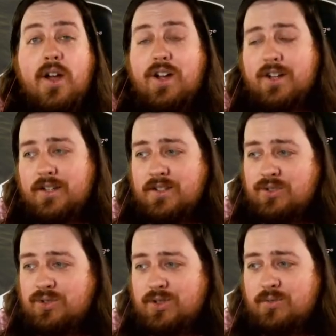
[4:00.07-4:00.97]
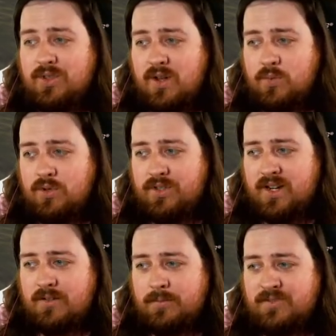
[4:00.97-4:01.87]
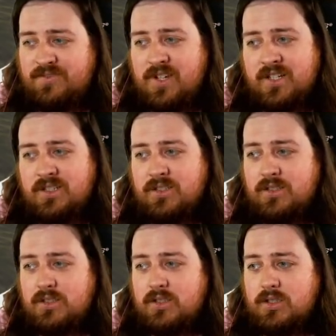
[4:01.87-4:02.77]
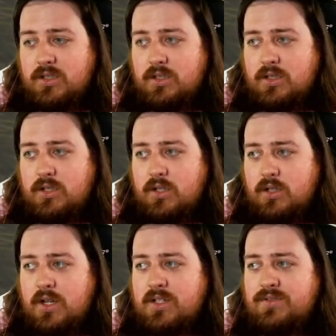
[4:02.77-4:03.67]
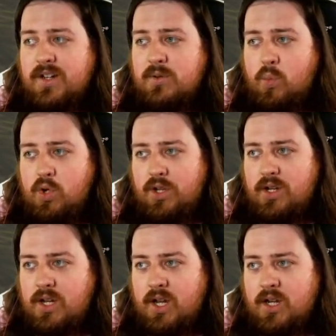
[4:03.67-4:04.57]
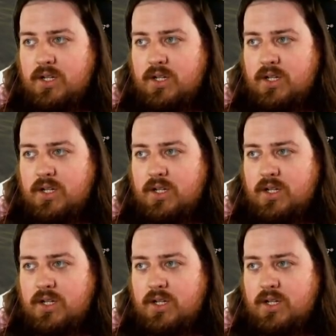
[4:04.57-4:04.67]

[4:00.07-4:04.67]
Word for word: Now I can do something with that wood that I've been finding. I did find wood, and